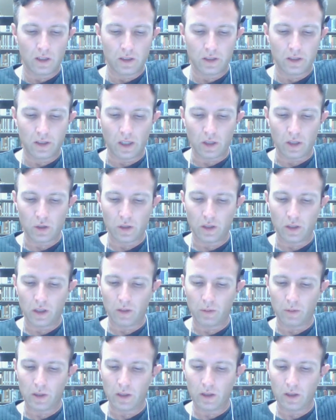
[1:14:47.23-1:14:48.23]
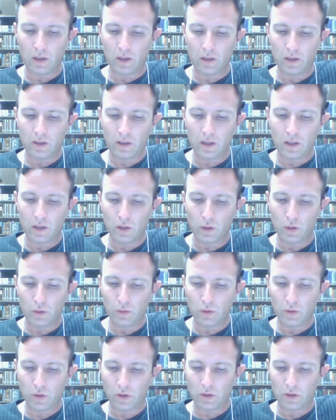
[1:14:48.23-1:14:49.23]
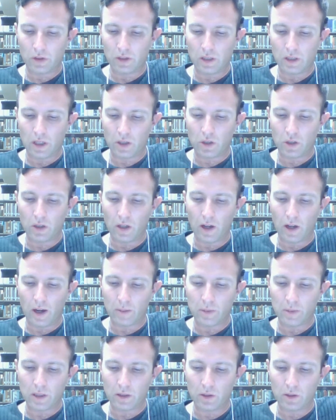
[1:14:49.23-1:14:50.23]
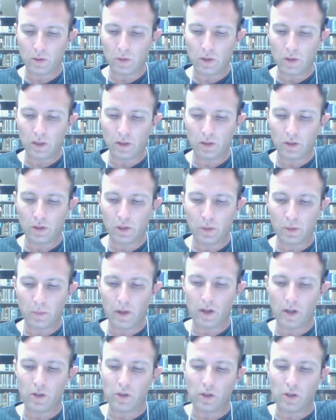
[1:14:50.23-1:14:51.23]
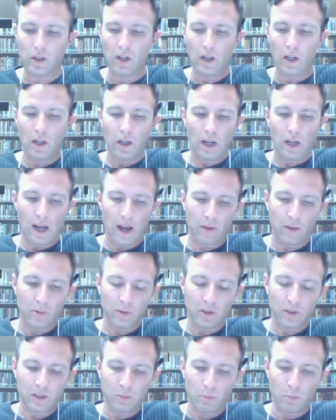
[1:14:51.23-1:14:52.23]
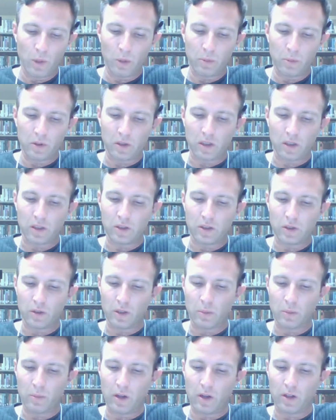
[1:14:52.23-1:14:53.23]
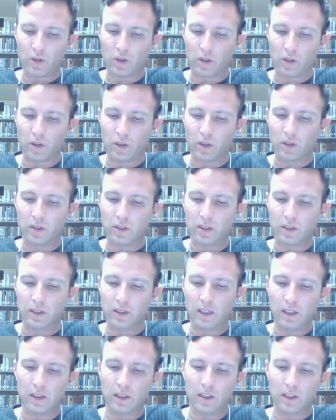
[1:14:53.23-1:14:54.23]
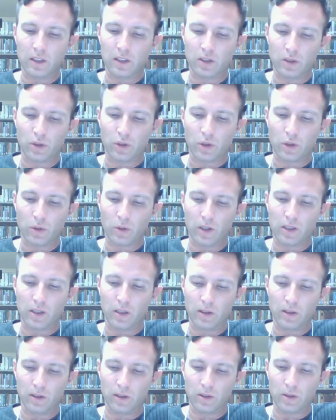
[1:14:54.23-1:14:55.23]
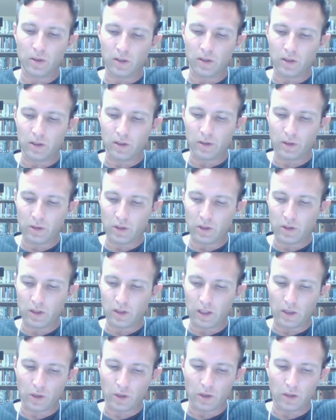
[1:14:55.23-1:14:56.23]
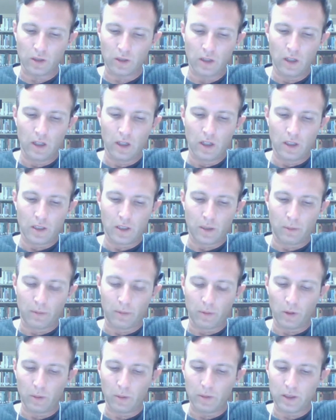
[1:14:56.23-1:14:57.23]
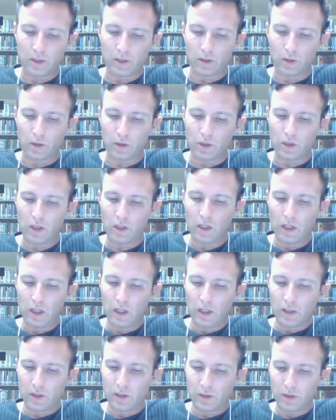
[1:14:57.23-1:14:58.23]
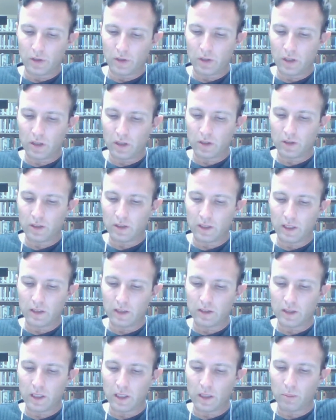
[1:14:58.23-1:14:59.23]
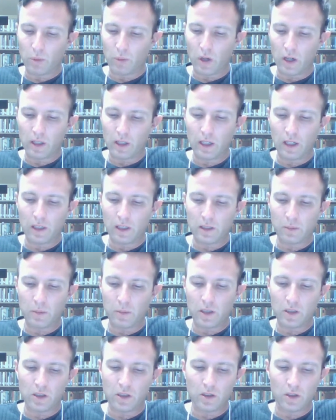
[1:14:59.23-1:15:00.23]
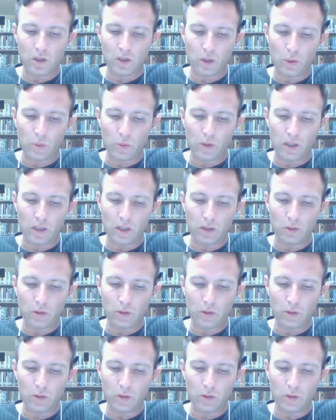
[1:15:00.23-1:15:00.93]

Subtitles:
session and returns the new search session object to the search manager. After this moment, the search manager could send the search criteria to the search session to perform a search. The search session sends a broadcast message to a